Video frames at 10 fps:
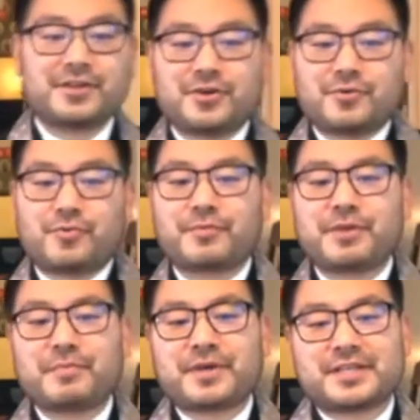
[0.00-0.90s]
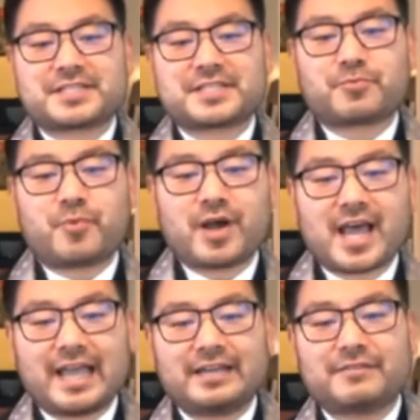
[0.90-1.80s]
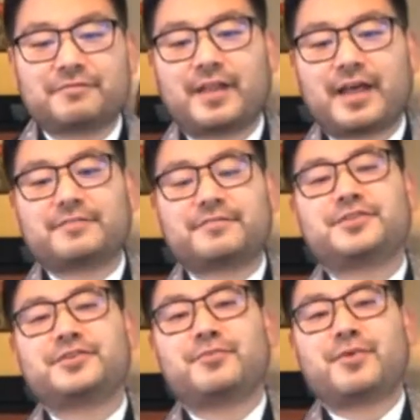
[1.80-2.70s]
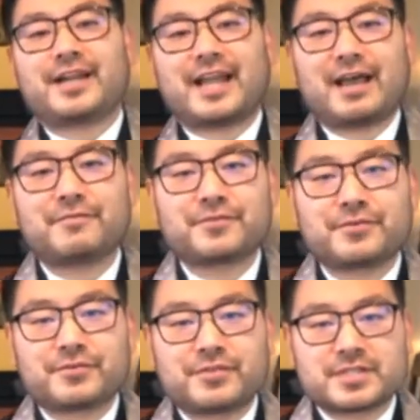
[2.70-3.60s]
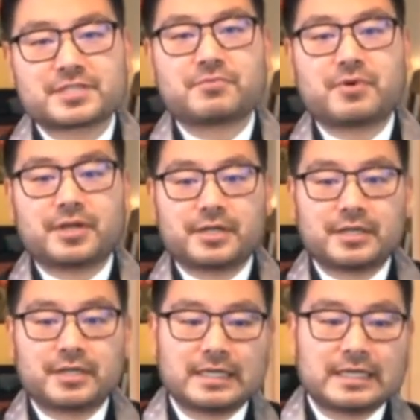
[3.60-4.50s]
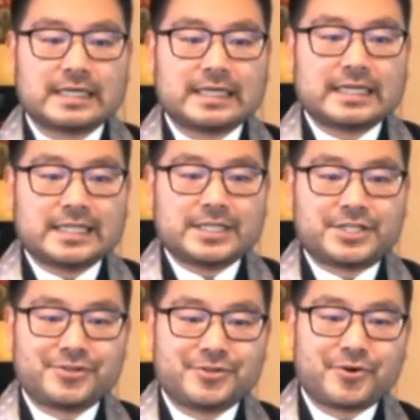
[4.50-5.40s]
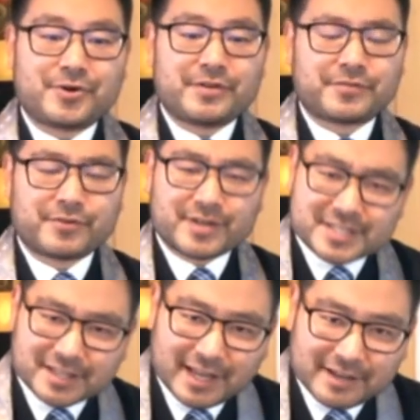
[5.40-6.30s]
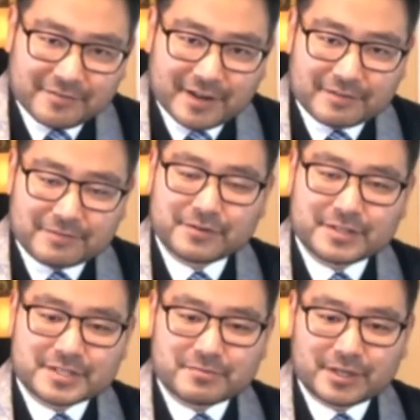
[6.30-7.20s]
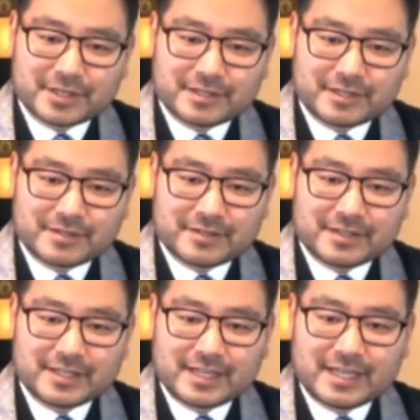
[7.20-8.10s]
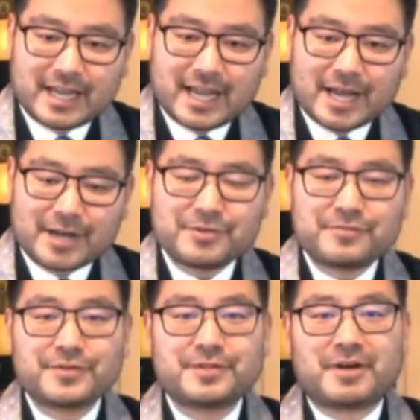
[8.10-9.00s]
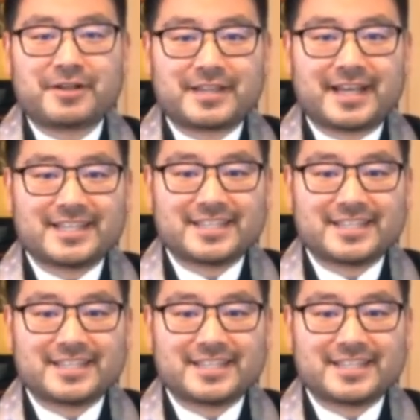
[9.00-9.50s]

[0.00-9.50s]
What I mean by this is, what kind of life do you want after this one? Do you know if there is a life after this one? How do you feel about that?